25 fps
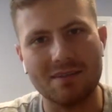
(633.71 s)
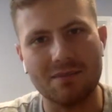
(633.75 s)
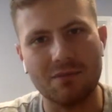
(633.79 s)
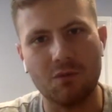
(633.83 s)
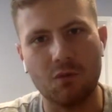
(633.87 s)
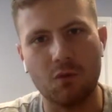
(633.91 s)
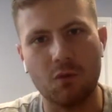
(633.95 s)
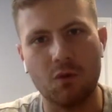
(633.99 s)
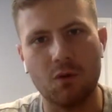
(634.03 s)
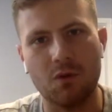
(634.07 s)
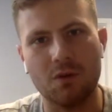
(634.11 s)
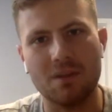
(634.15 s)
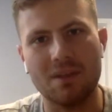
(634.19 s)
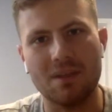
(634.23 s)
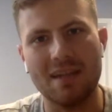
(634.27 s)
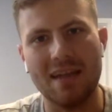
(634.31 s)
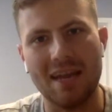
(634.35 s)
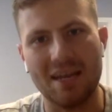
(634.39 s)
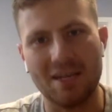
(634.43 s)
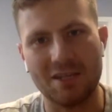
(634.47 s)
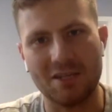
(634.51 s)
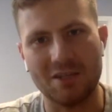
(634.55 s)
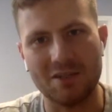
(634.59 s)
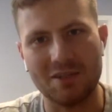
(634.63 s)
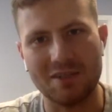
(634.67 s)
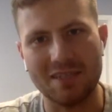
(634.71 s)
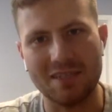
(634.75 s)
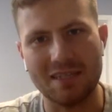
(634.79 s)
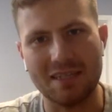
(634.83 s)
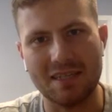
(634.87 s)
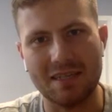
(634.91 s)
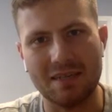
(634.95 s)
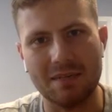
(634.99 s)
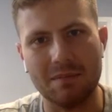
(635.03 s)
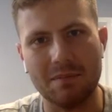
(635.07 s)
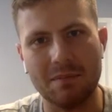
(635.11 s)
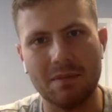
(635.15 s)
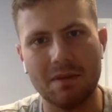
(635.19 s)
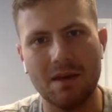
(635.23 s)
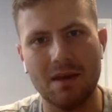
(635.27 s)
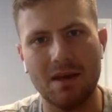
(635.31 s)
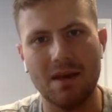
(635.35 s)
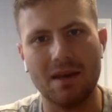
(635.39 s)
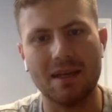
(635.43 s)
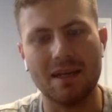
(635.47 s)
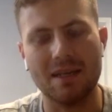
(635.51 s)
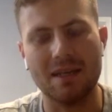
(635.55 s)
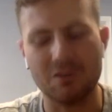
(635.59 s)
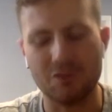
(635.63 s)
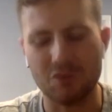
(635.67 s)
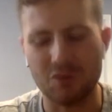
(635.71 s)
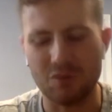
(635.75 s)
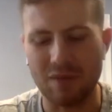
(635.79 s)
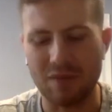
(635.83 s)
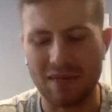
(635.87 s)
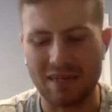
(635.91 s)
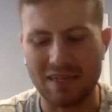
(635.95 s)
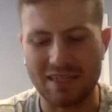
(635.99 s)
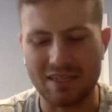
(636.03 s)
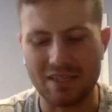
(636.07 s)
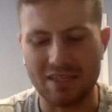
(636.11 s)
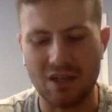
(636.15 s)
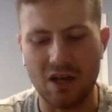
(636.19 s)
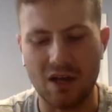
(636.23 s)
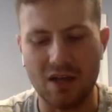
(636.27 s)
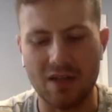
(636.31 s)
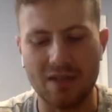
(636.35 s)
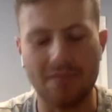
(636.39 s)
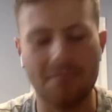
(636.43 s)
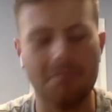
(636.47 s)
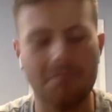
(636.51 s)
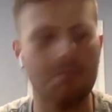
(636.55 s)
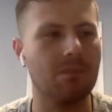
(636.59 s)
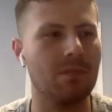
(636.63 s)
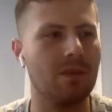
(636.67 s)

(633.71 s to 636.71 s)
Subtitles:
for the national team against Uzbekistan.